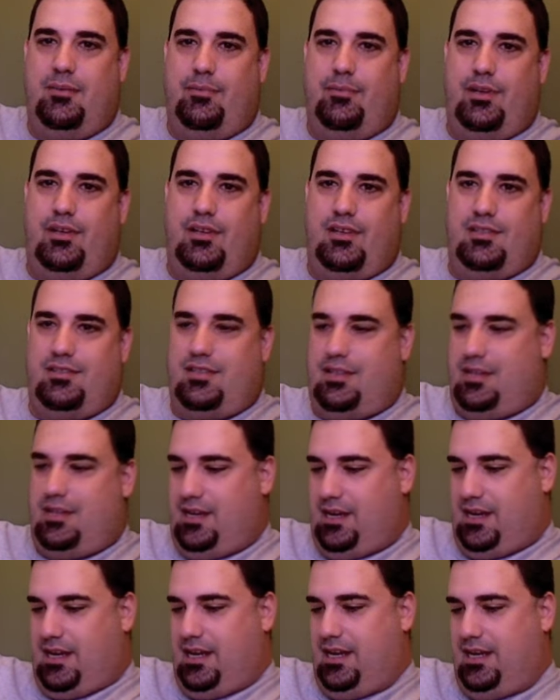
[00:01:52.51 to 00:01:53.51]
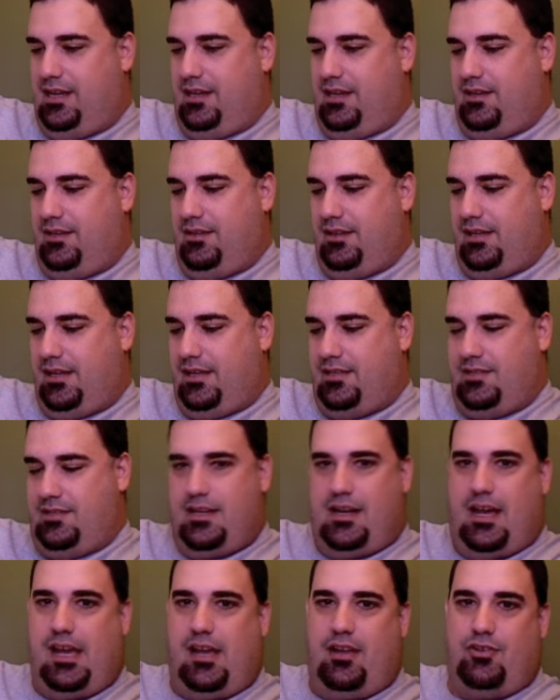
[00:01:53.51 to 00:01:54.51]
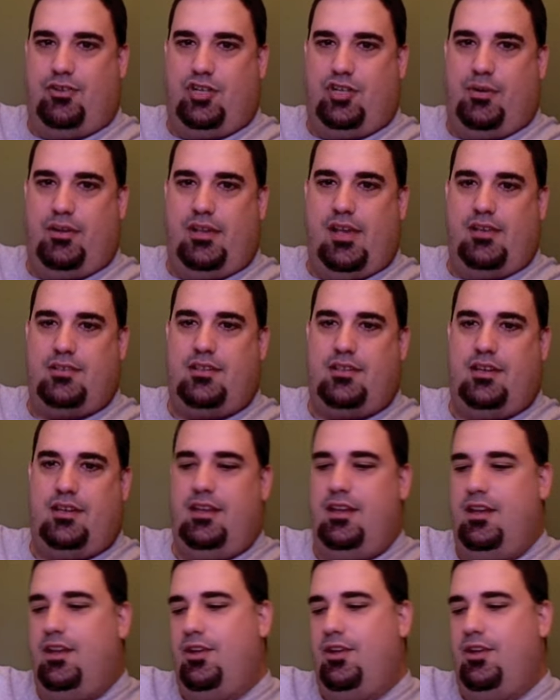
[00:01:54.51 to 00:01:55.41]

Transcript: because I, like I said, I control my destiny.